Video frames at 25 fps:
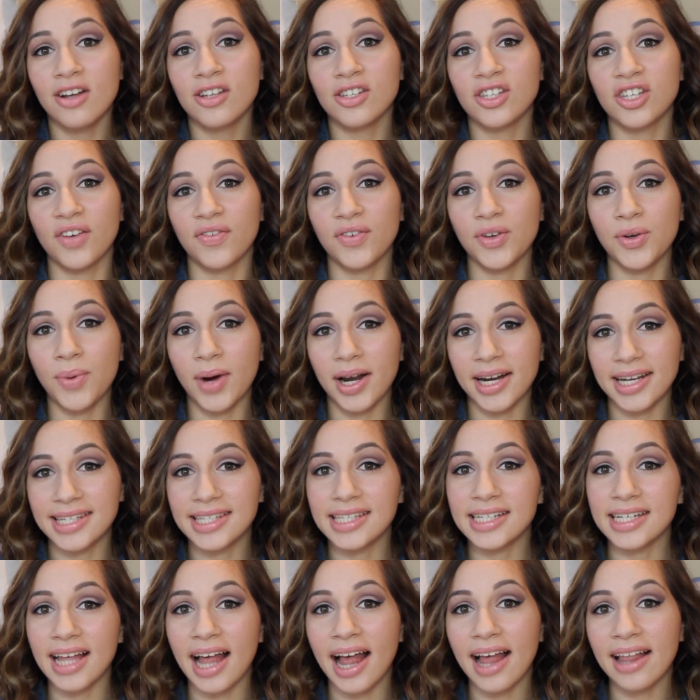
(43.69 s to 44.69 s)
So if you want to
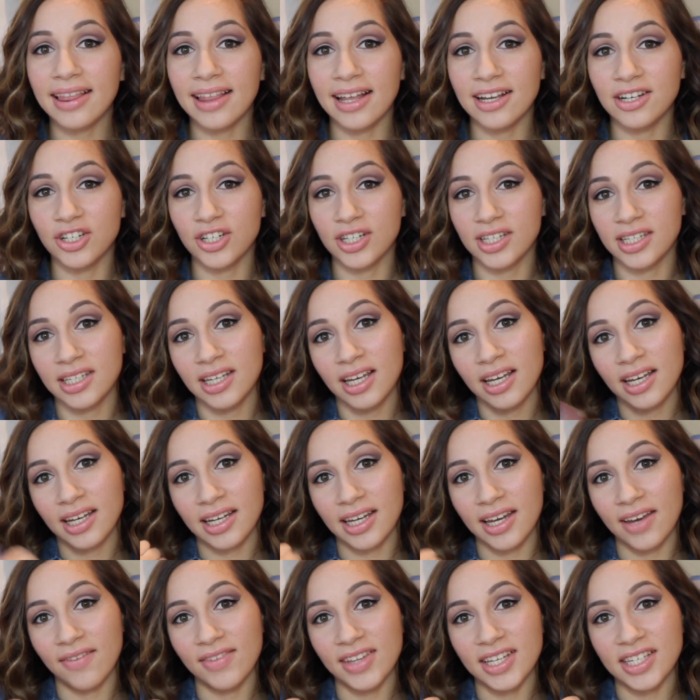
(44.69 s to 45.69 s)
see that, then just
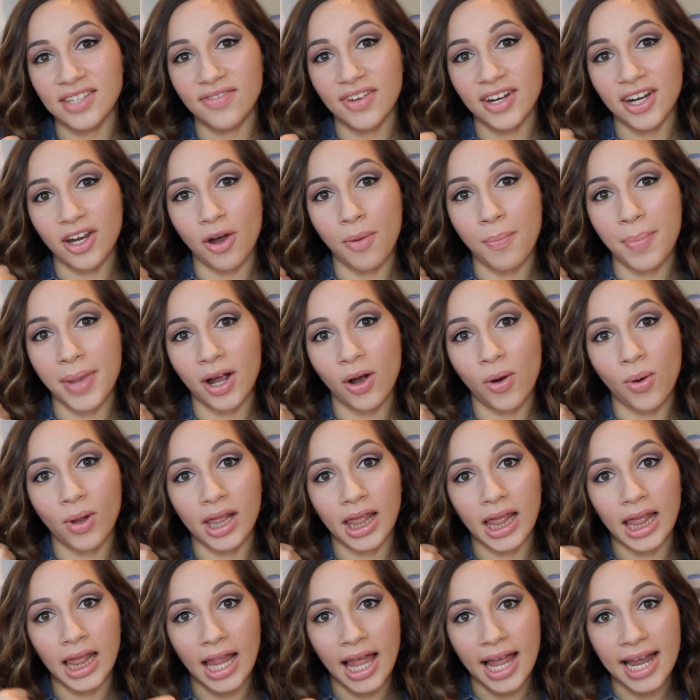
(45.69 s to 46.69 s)
give this video a big
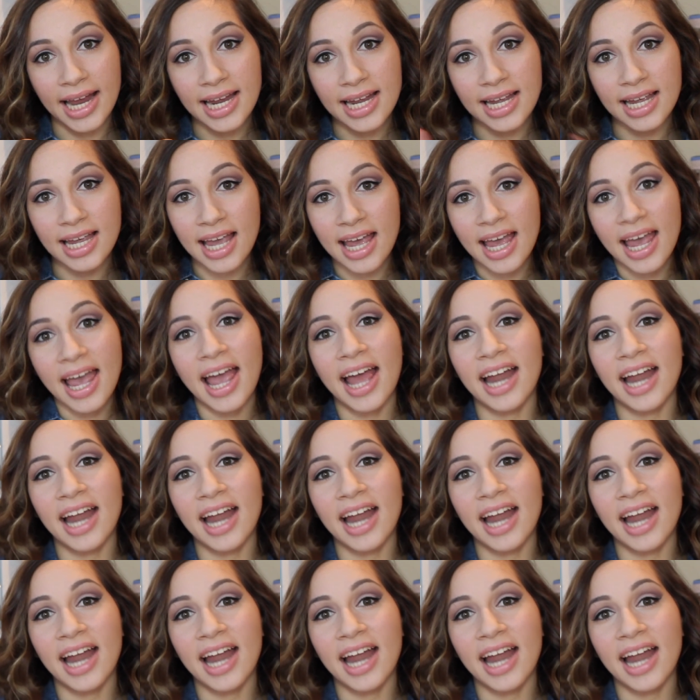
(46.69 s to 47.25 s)
old like,